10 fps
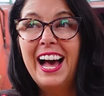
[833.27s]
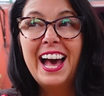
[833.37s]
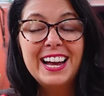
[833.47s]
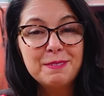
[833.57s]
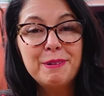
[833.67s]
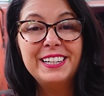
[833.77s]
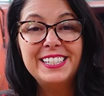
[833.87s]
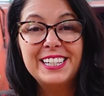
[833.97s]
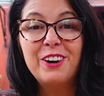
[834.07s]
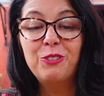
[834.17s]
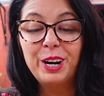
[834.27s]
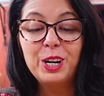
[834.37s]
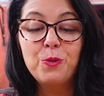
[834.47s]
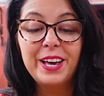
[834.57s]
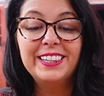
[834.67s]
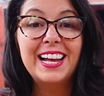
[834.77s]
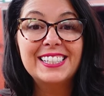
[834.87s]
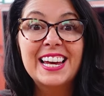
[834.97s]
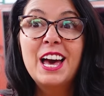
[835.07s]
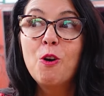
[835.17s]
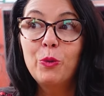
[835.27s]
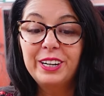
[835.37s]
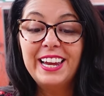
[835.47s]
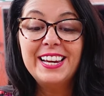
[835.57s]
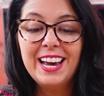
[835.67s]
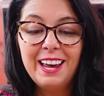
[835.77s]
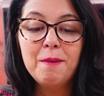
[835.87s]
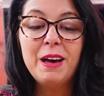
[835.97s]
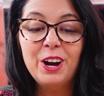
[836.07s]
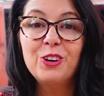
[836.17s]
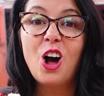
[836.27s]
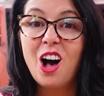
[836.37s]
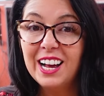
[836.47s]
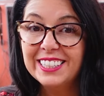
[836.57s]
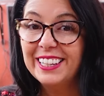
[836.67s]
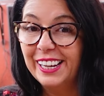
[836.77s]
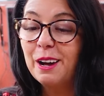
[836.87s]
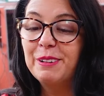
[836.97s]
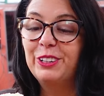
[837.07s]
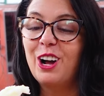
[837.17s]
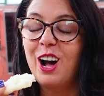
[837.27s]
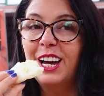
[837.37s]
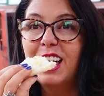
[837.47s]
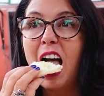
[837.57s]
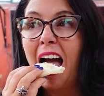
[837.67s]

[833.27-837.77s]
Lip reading: I had to put it down right away. That's when they come out hot, they come out hot.